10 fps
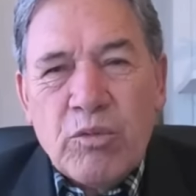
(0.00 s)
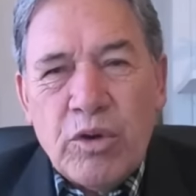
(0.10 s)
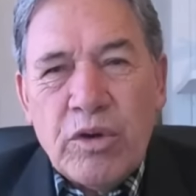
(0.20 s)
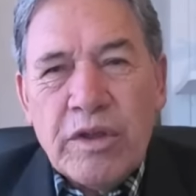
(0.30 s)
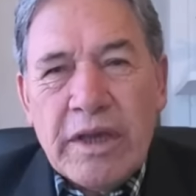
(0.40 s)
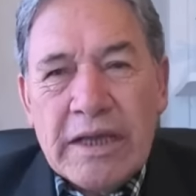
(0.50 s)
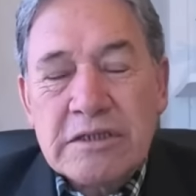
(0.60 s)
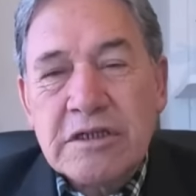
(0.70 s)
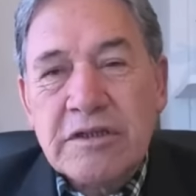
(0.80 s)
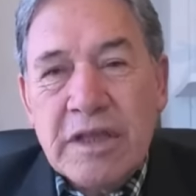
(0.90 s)
were
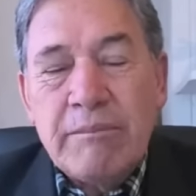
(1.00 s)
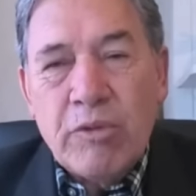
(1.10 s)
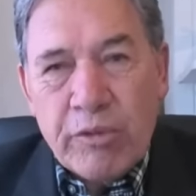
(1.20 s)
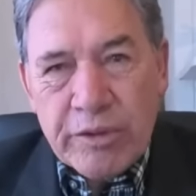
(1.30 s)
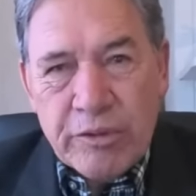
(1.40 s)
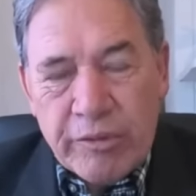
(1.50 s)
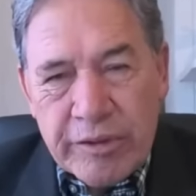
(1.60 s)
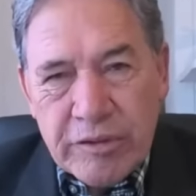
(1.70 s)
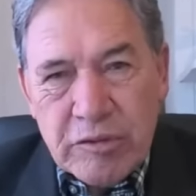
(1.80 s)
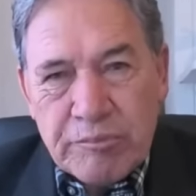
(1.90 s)
actually the
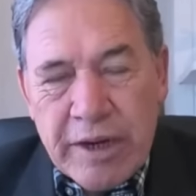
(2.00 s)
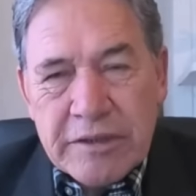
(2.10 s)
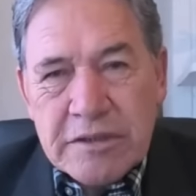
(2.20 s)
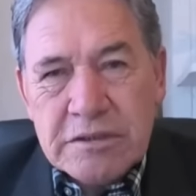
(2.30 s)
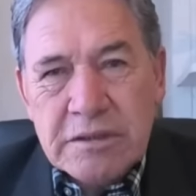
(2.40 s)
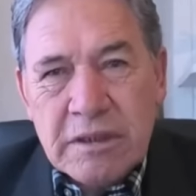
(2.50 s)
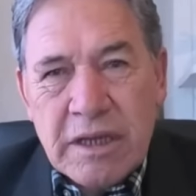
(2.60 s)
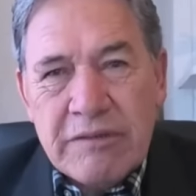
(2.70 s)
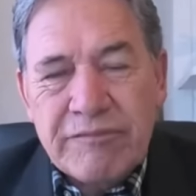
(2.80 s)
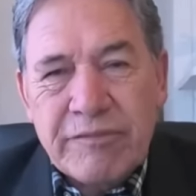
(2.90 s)
Moriori, who practiced a
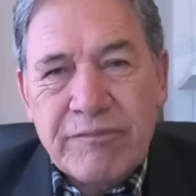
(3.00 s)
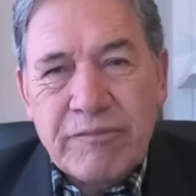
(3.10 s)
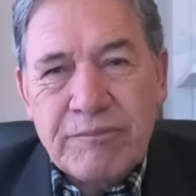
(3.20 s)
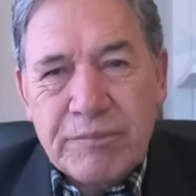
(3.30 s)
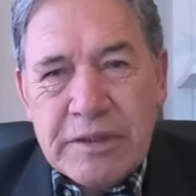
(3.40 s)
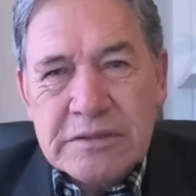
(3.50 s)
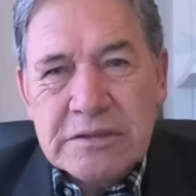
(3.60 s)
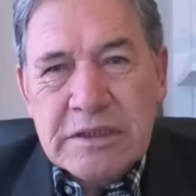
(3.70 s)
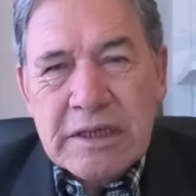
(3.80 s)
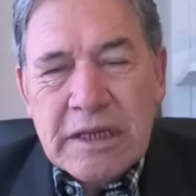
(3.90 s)
life of
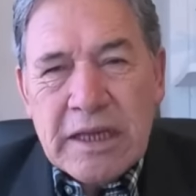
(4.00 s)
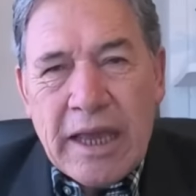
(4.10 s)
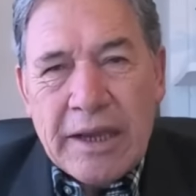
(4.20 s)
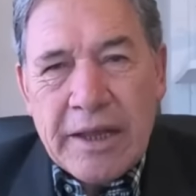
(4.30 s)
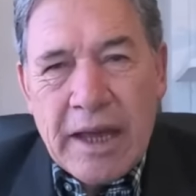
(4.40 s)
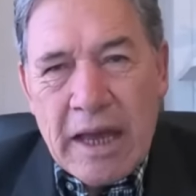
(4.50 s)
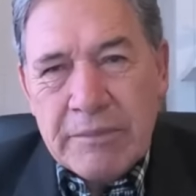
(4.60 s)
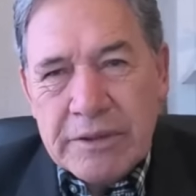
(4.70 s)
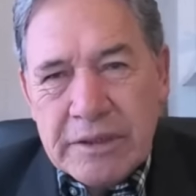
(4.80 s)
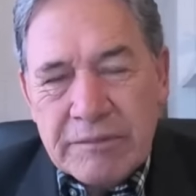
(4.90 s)
peace and
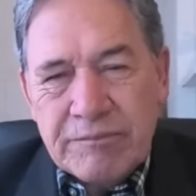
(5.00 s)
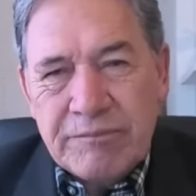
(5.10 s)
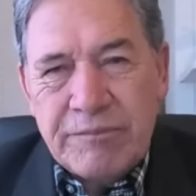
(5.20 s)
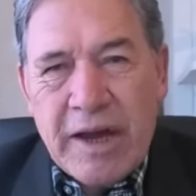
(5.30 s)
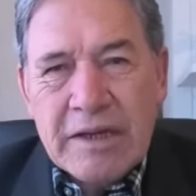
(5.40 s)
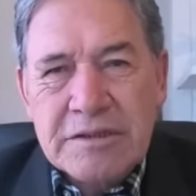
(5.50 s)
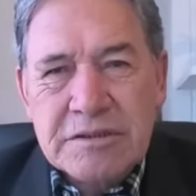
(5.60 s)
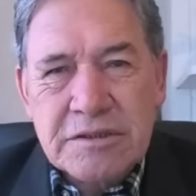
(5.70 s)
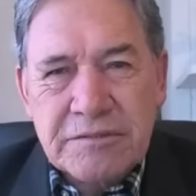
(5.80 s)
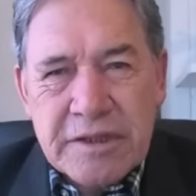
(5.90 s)
harmony.
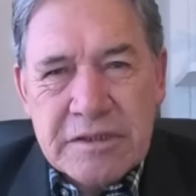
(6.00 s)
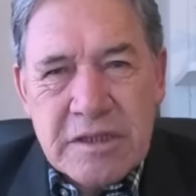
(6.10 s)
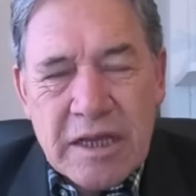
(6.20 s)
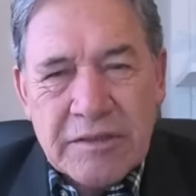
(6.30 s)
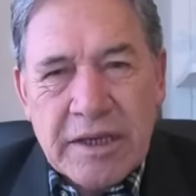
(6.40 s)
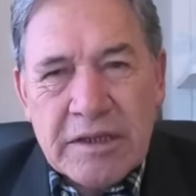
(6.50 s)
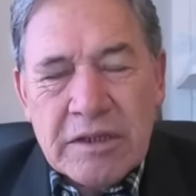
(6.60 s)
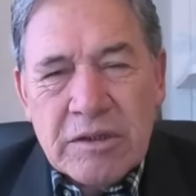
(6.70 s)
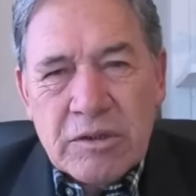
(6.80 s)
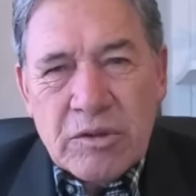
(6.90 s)
Violence and things like
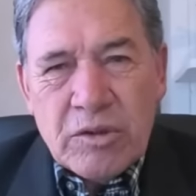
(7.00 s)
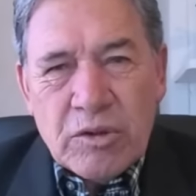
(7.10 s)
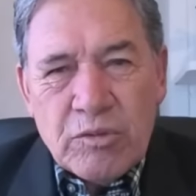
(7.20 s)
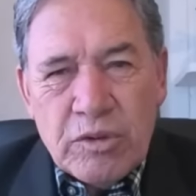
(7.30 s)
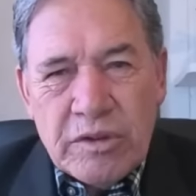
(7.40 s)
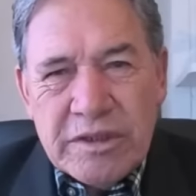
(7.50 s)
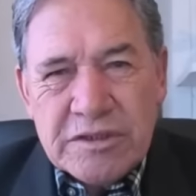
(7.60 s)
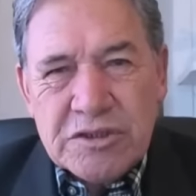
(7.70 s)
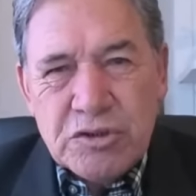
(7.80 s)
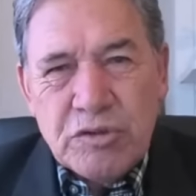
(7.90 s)
that were
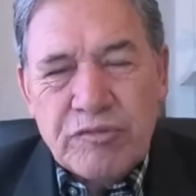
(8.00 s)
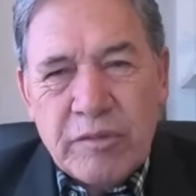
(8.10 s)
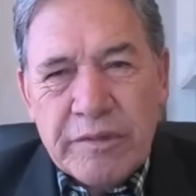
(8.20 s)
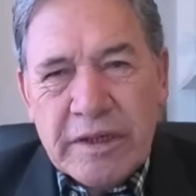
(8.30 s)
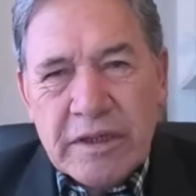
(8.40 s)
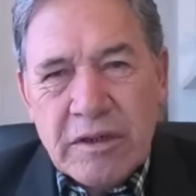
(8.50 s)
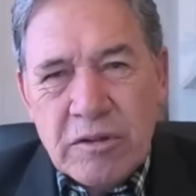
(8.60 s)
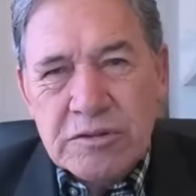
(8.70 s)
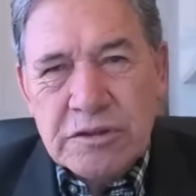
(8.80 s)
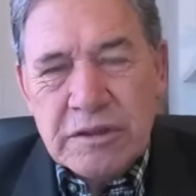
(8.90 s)
eschewed from their
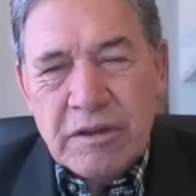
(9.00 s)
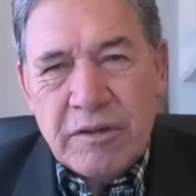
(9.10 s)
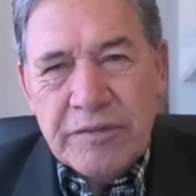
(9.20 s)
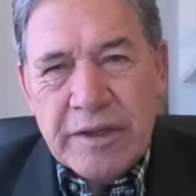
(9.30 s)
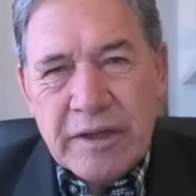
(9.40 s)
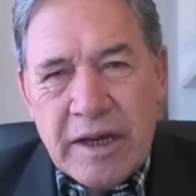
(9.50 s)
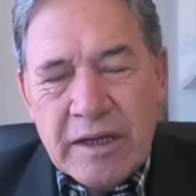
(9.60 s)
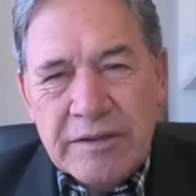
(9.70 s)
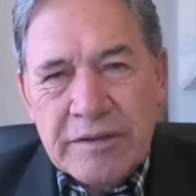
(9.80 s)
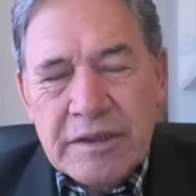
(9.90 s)
culture on that
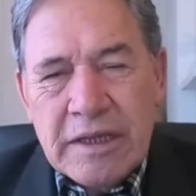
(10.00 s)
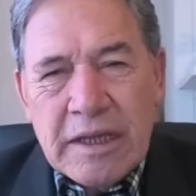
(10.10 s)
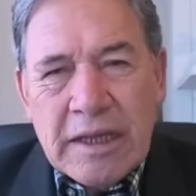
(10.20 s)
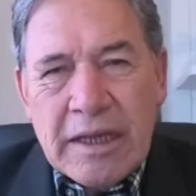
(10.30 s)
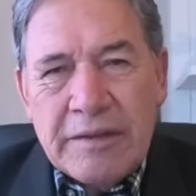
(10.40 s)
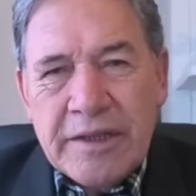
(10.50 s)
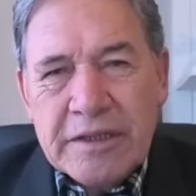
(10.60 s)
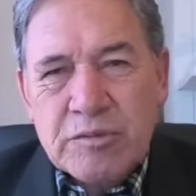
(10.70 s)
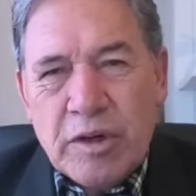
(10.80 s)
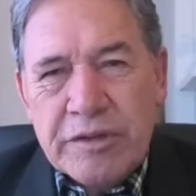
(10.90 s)
island, and
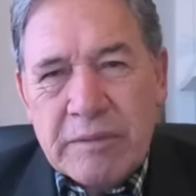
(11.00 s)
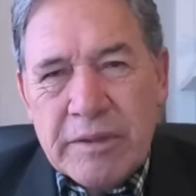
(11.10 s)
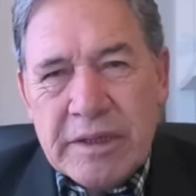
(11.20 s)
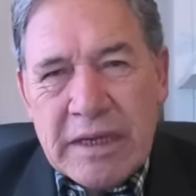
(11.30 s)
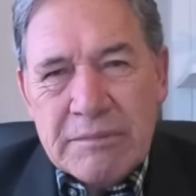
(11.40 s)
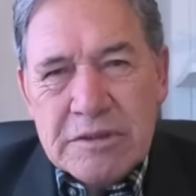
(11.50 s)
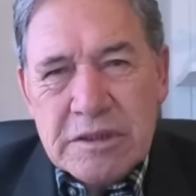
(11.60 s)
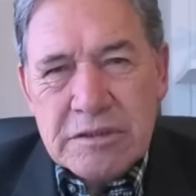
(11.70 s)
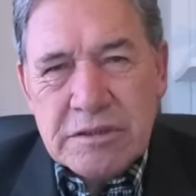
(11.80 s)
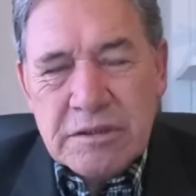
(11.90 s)
that's why they became
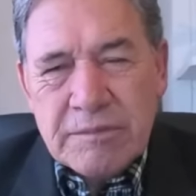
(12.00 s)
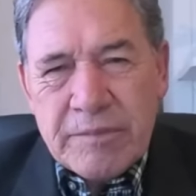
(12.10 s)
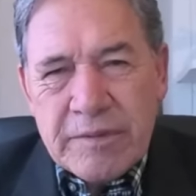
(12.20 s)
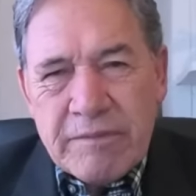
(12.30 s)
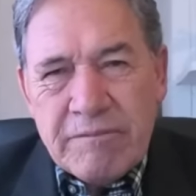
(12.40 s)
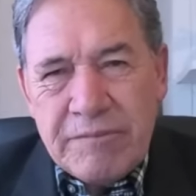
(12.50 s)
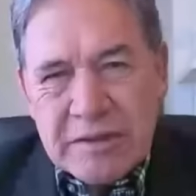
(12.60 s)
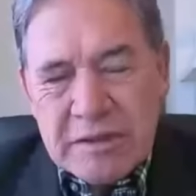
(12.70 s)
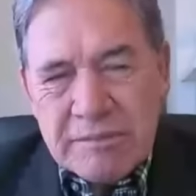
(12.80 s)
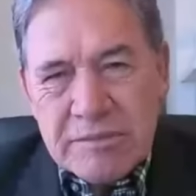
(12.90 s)
such
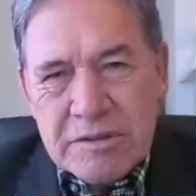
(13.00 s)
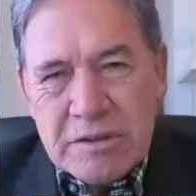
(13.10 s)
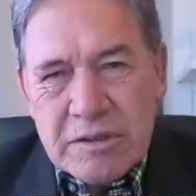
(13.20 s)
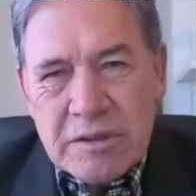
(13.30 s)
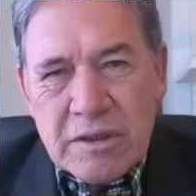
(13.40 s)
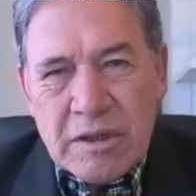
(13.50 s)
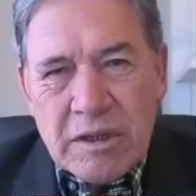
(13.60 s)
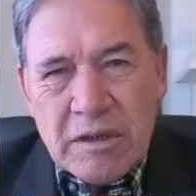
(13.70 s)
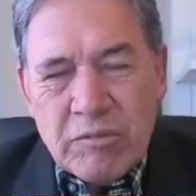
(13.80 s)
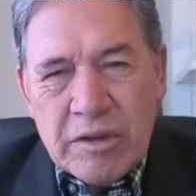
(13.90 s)
victims
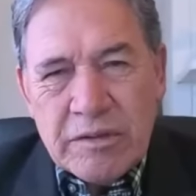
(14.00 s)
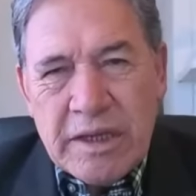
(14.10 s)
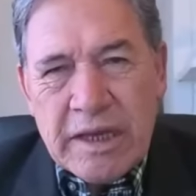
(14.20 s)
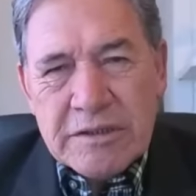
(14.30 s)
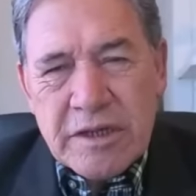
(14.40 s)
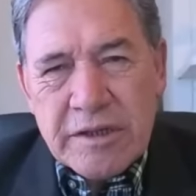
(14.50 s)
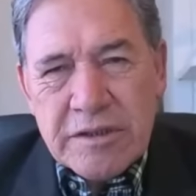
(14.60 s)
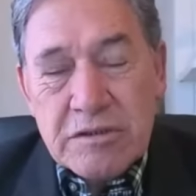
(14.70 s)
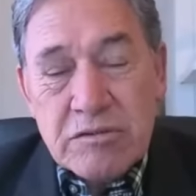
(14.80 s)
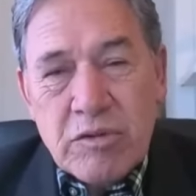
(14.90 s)
uh, when the
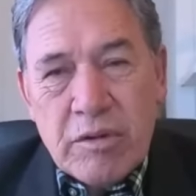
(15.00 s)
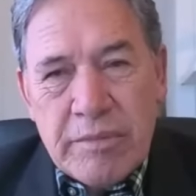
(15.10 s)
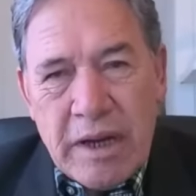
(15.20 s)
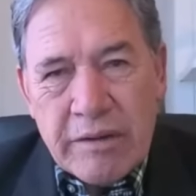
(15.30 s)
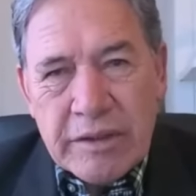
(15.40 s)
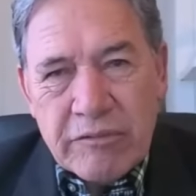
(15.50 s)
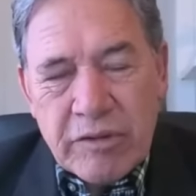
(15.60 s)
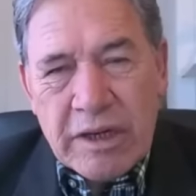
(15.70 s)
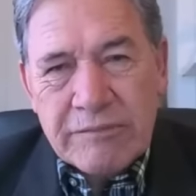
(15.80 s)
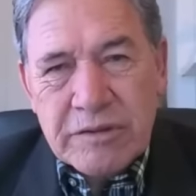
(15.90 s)
outsiders who were Maori
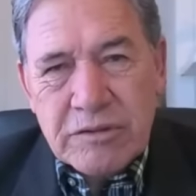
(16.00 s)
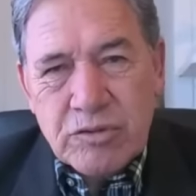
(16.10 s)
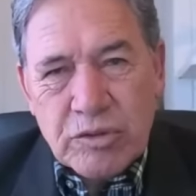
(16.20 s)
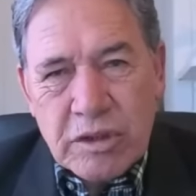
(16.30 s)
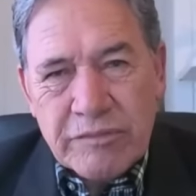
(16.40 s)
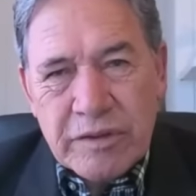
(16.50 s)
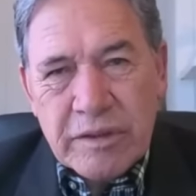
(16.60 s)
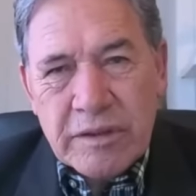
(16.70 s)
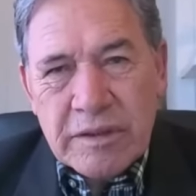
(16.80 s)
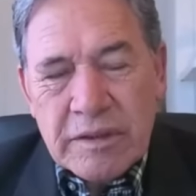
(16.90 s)
arrived and took
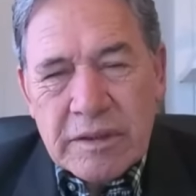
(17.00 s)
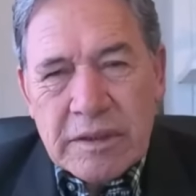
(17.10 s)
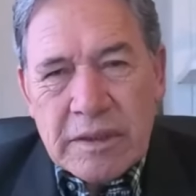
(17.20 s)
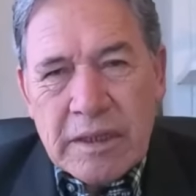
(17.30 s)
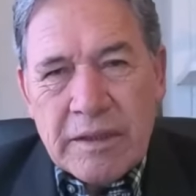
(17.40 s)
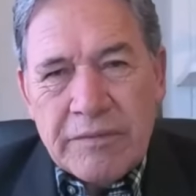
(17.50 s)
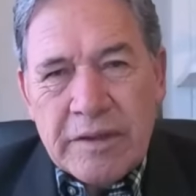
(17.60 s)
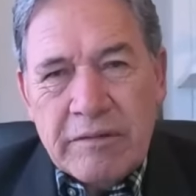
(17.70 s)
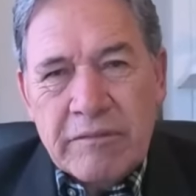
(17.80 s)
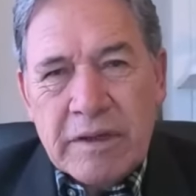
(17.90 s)
over uh,
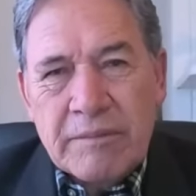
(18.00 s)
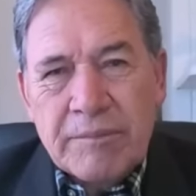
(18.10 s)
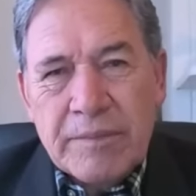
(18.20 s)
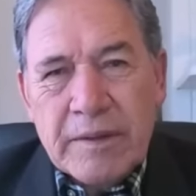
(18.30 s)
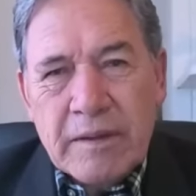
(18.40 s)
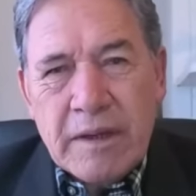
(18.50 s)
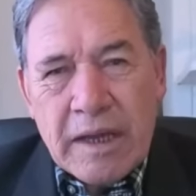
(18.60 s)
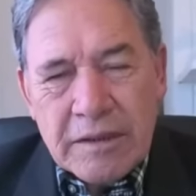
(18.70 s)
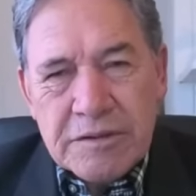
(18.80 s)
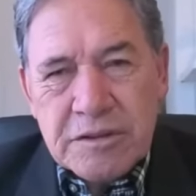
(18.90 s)
their um, uh,
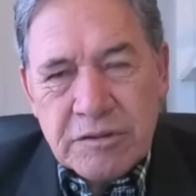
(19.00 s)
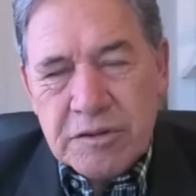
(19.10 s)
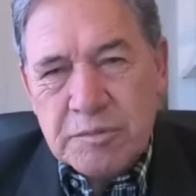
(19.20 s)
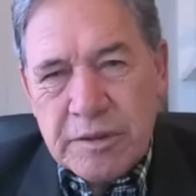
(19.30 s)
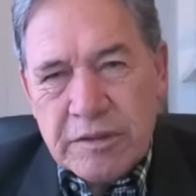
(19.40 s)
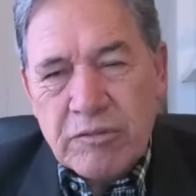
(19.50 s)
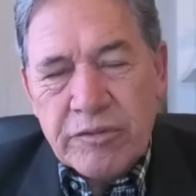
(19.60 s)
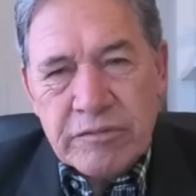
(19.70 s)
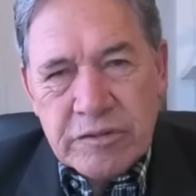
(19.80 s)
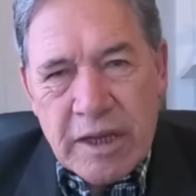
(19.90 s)
island, so to speak,
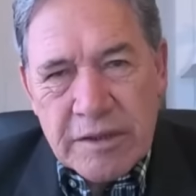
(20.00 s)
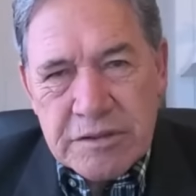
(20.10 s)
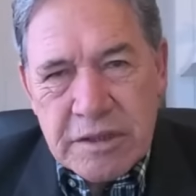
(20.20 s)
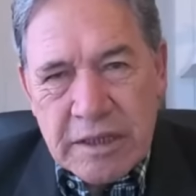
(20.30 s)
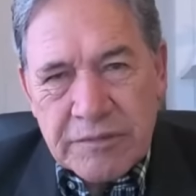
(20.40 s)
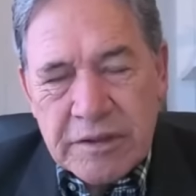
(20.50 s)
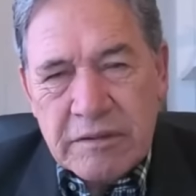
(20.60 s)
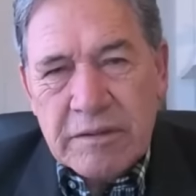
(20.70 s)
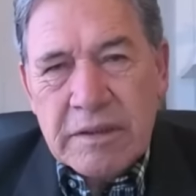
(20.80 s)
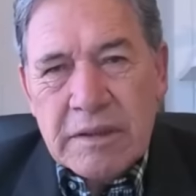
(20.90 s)
or those islands out
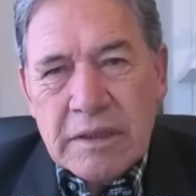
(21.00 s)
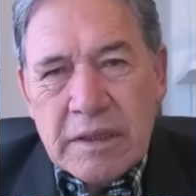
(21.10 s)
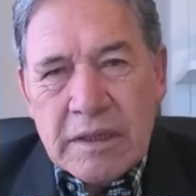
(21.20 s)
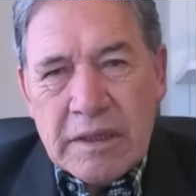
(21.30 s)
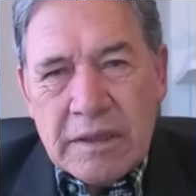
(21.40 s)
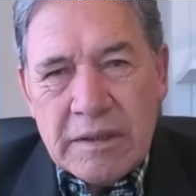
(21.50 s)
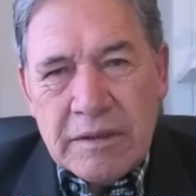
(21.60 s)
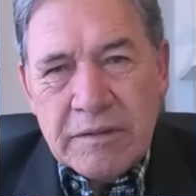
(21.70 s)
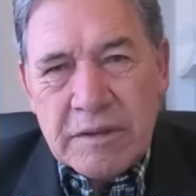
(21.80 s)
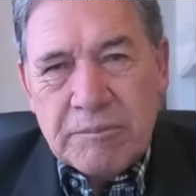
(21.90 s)
there uh,
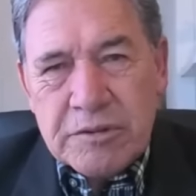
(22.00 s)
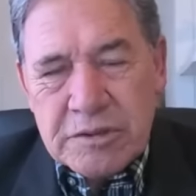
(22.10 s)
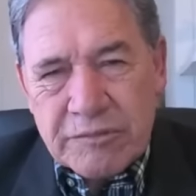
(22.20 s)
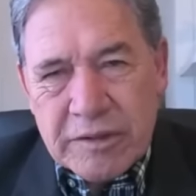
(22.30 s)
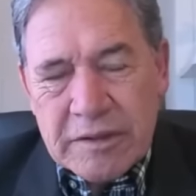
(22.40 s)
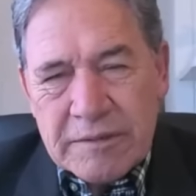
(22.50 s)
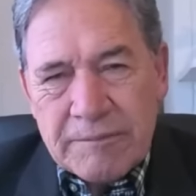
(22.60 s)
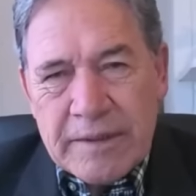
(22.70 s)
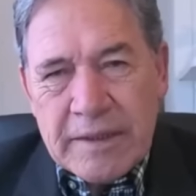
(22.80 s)
in the Pacific.